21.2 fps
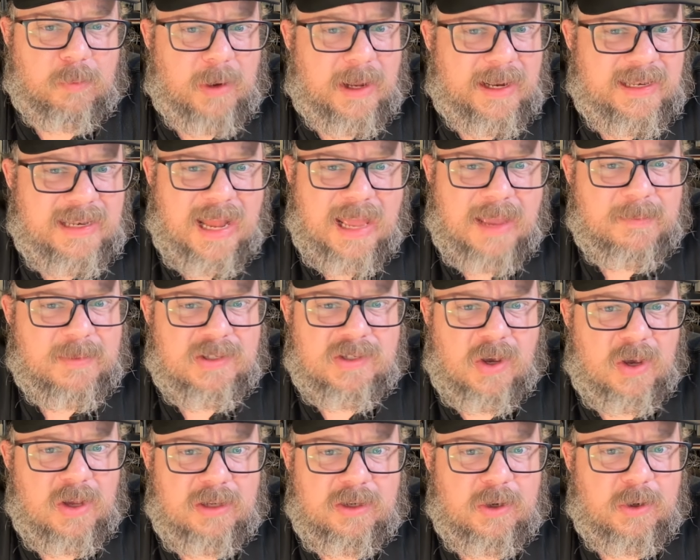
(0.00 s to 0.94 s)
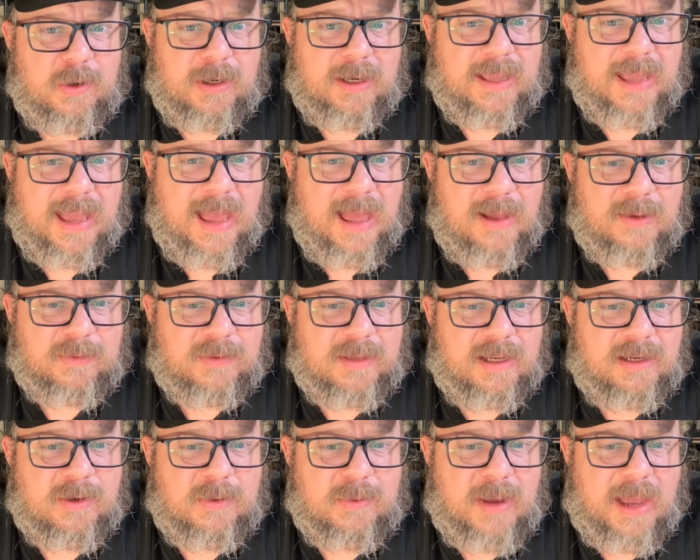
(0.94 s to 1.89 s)
what name is on your account
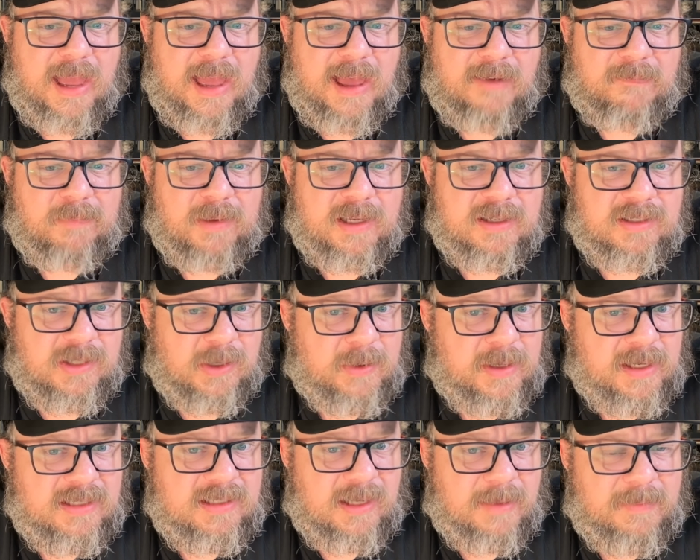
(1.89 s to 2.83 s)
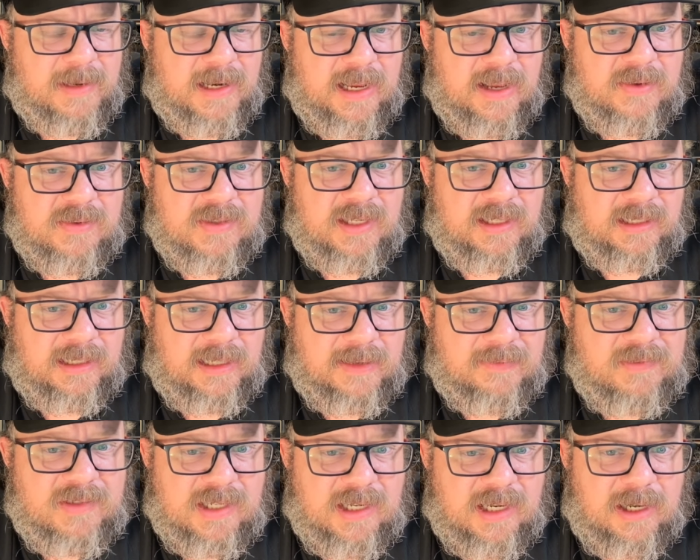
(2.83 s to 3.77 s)
that you have? Because there is somebody else that
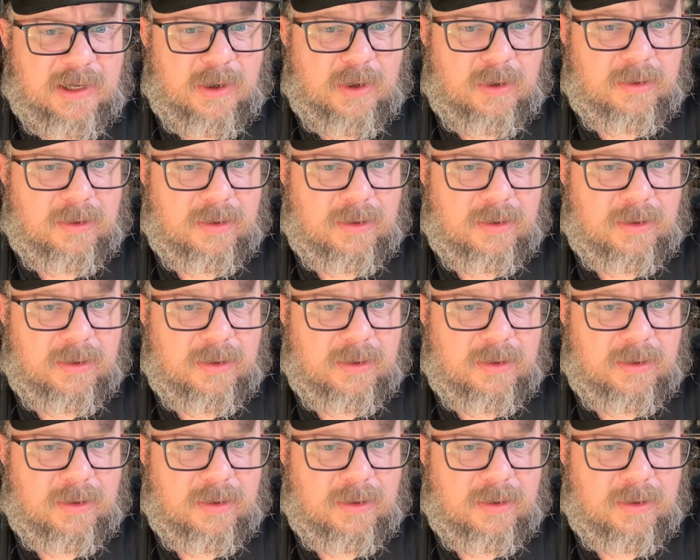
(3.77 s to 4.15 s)
lives here. What